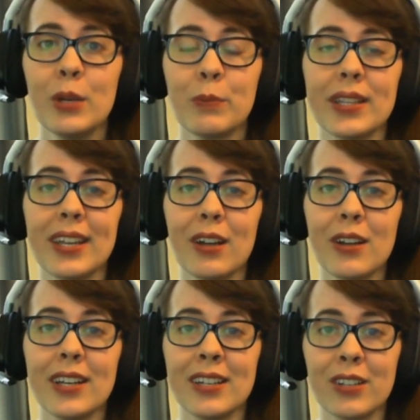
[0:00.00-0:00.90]
but they
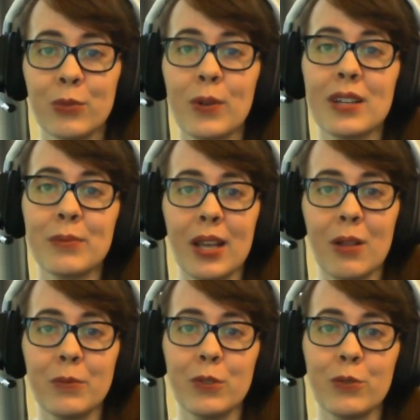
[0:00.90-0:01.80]
are incredibly
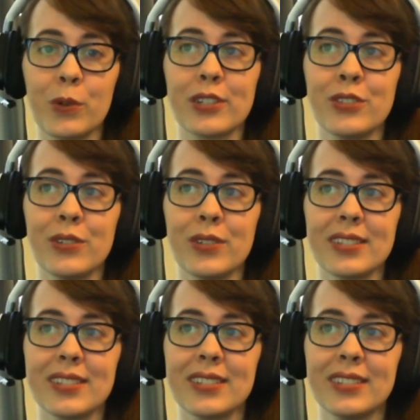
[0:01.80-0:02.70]
helpful for our
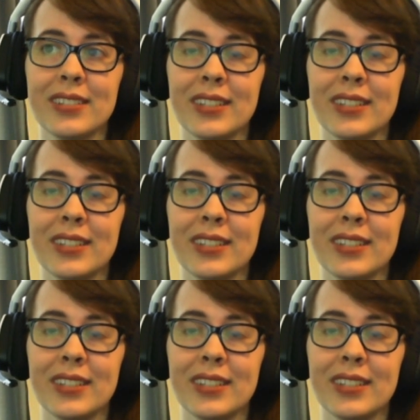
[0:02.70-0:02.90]
students.